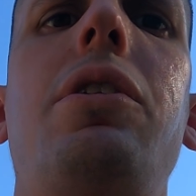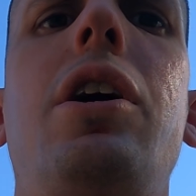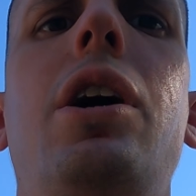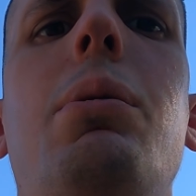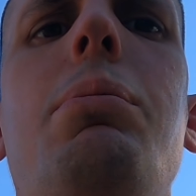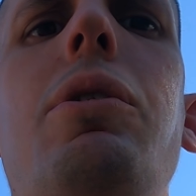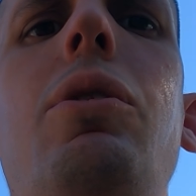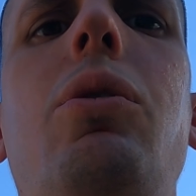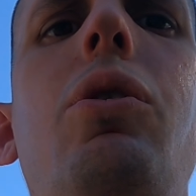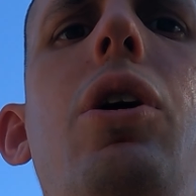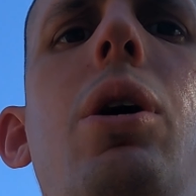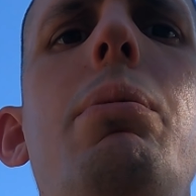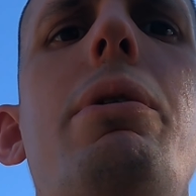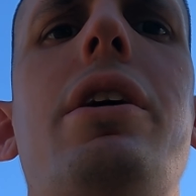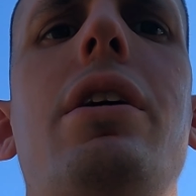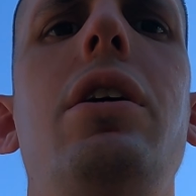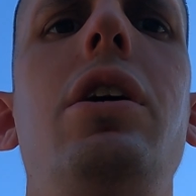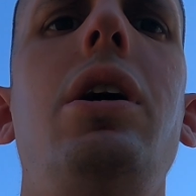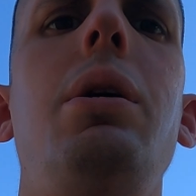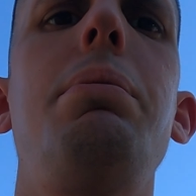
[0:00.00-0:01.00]
combo
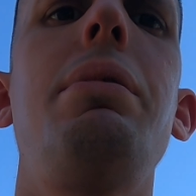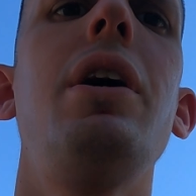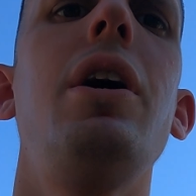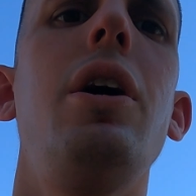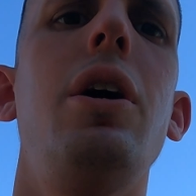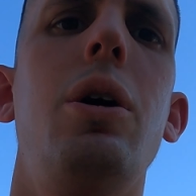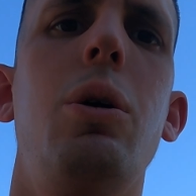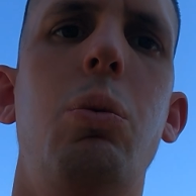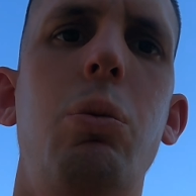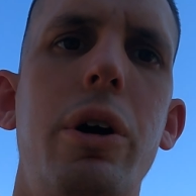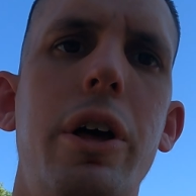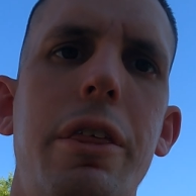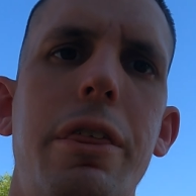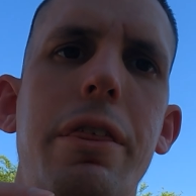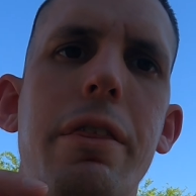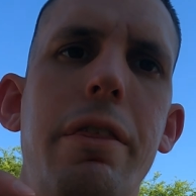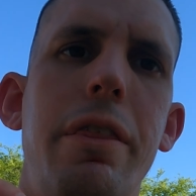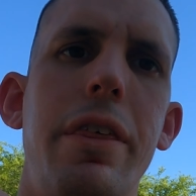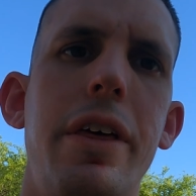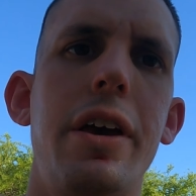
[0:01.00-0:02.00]
coming up
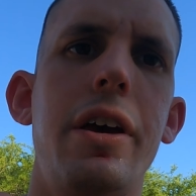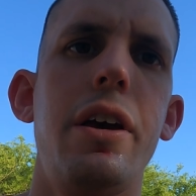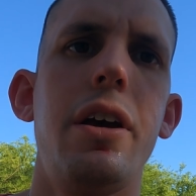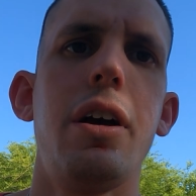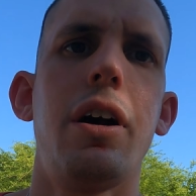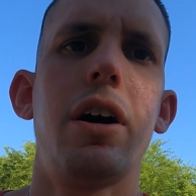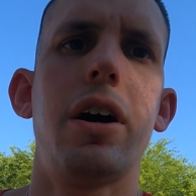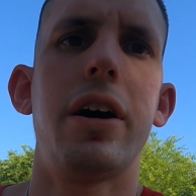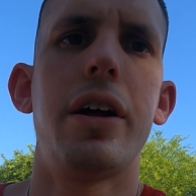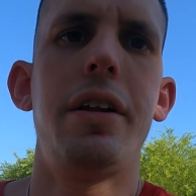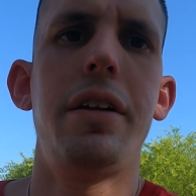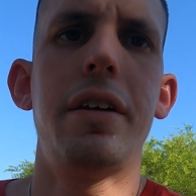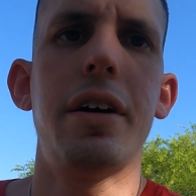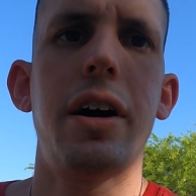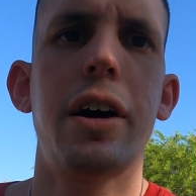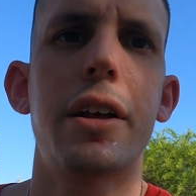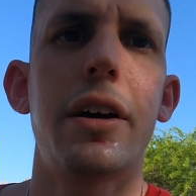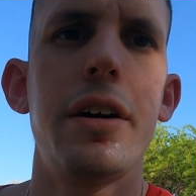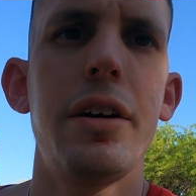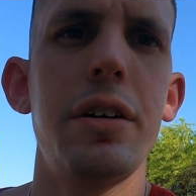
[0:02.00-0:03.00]
with the
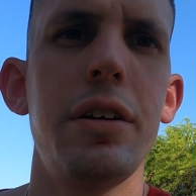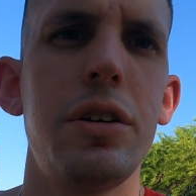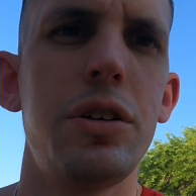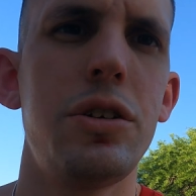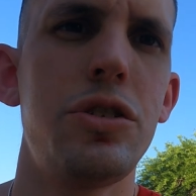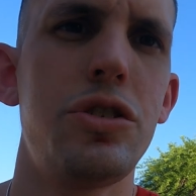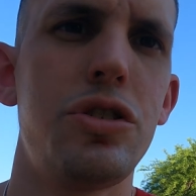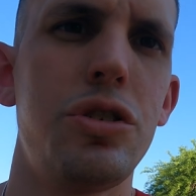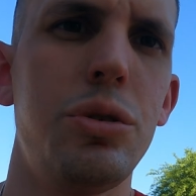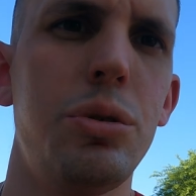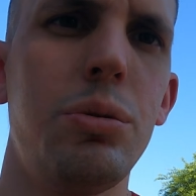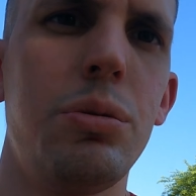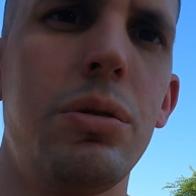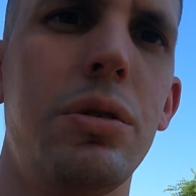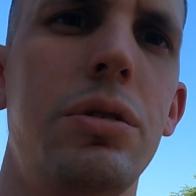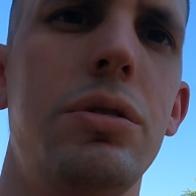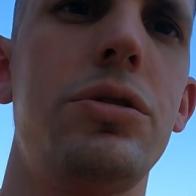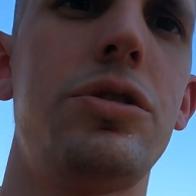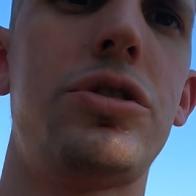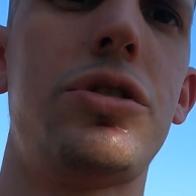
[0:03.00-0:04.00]
Honda tune.
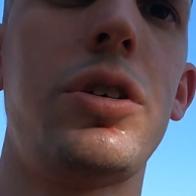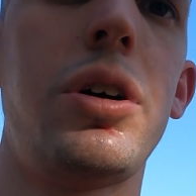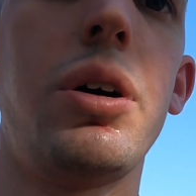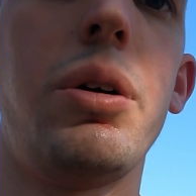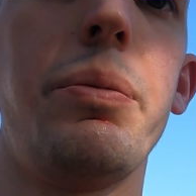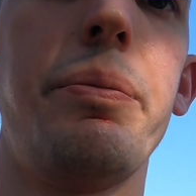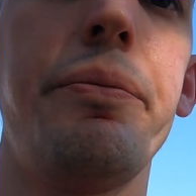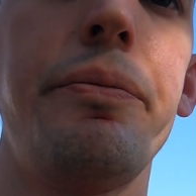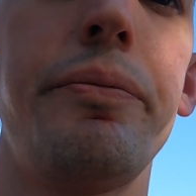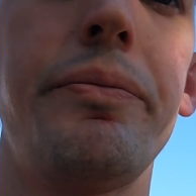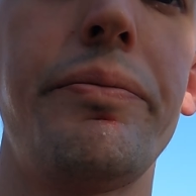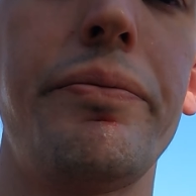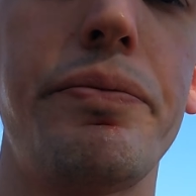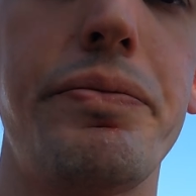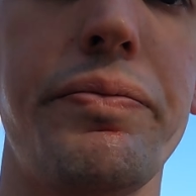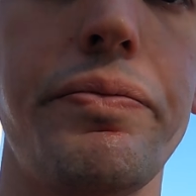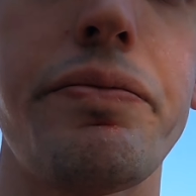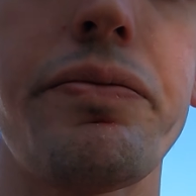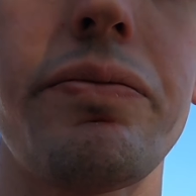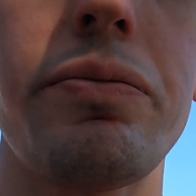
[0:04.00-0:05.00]
So
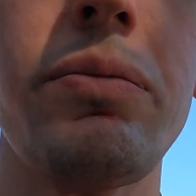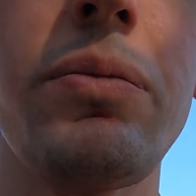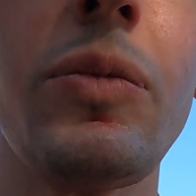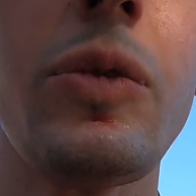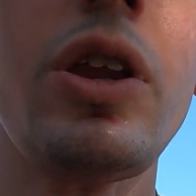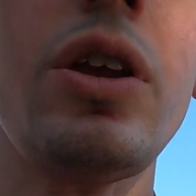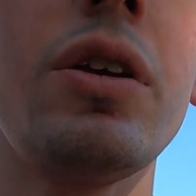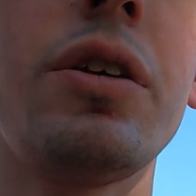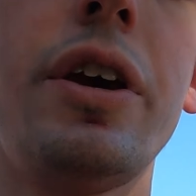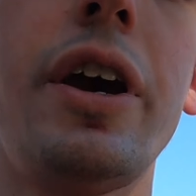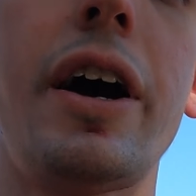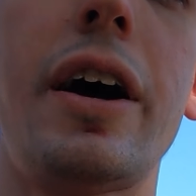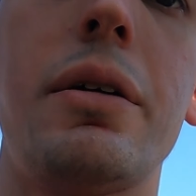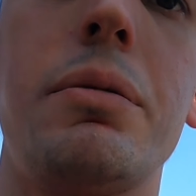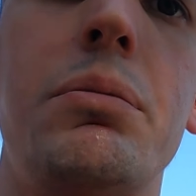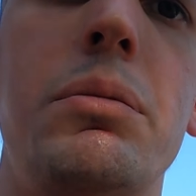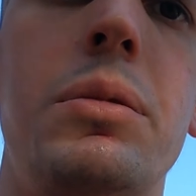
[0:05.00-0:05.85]
yeah,